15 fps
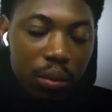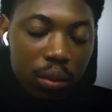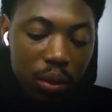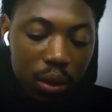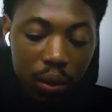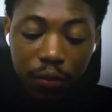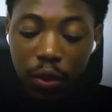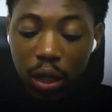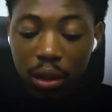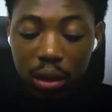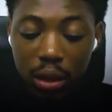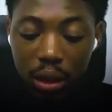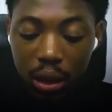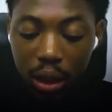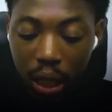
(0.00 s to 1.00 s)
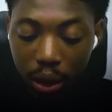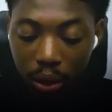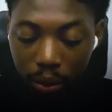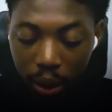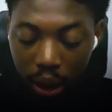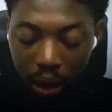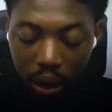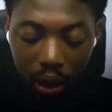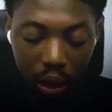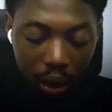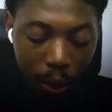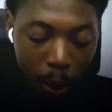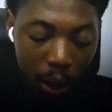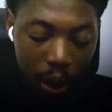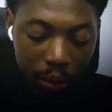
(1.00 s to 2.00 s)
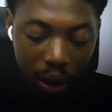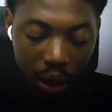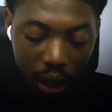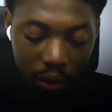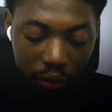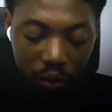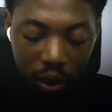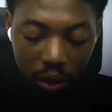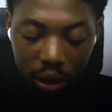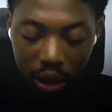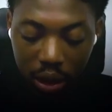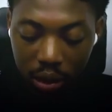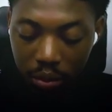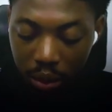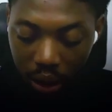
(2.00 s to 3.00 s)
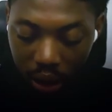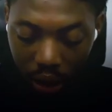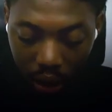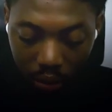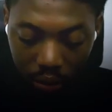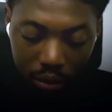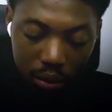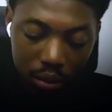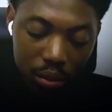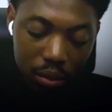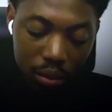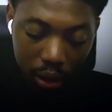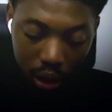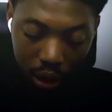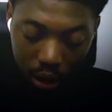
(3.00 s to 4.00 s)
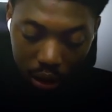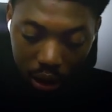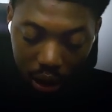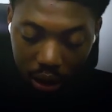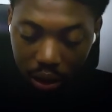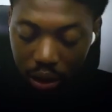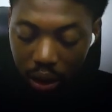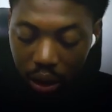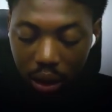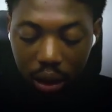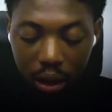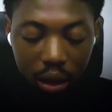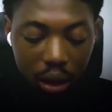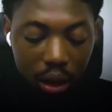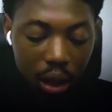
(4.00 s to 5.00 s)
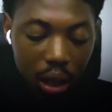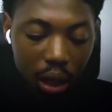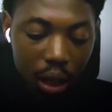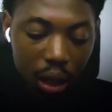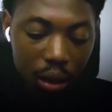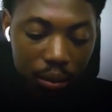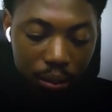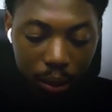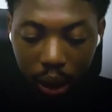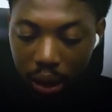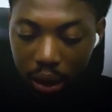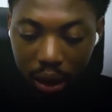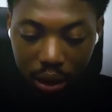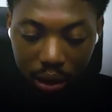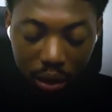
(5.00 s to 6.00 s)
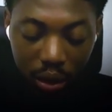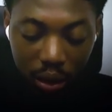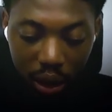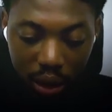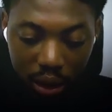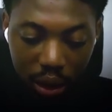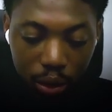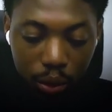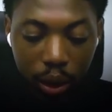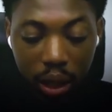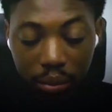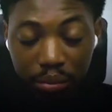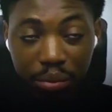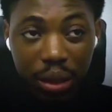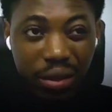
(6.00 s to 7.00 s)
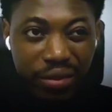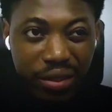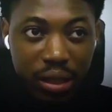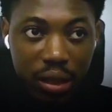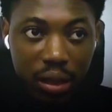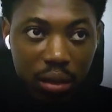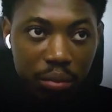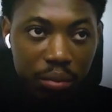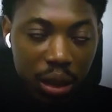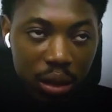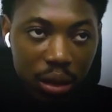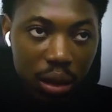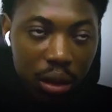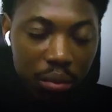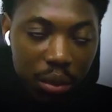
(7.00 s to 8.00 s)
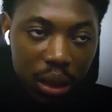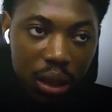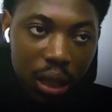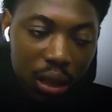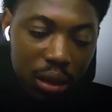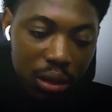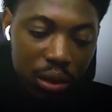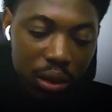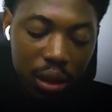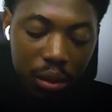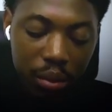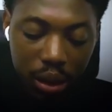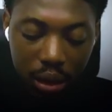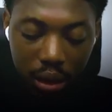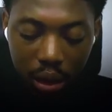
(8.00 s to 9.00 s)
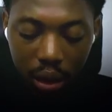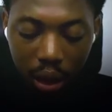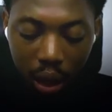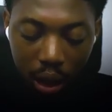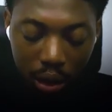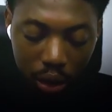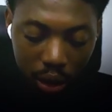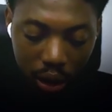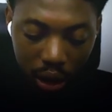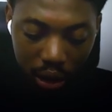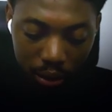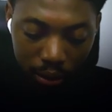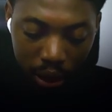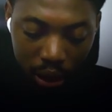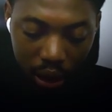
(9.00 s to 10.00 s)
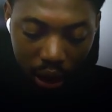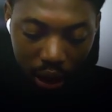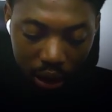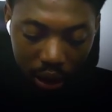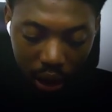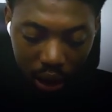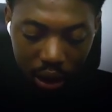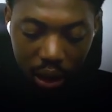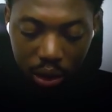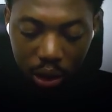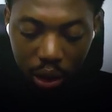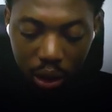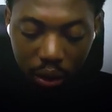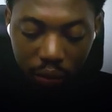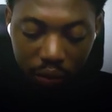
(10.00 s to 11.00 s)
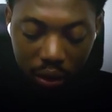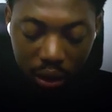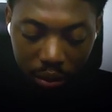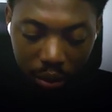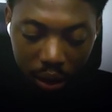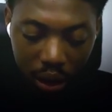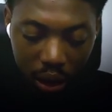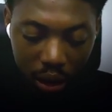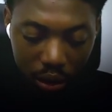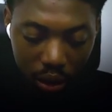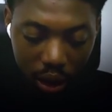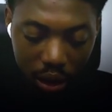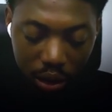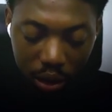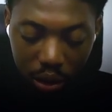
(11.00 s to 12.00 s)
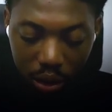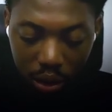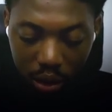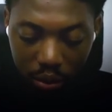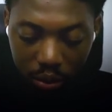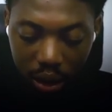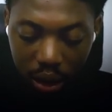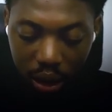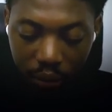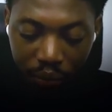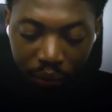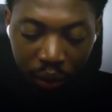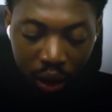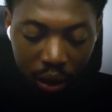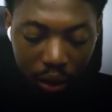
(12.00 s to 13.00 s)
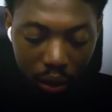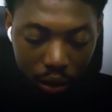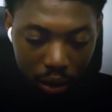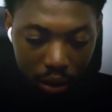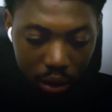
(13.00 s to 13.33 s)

if you're using Nano Banana, in media file there's media, there's string, and there's others as well. I believe it is majorly media on the string basically. So there's media tag here. So if it's media, you can just use media dot,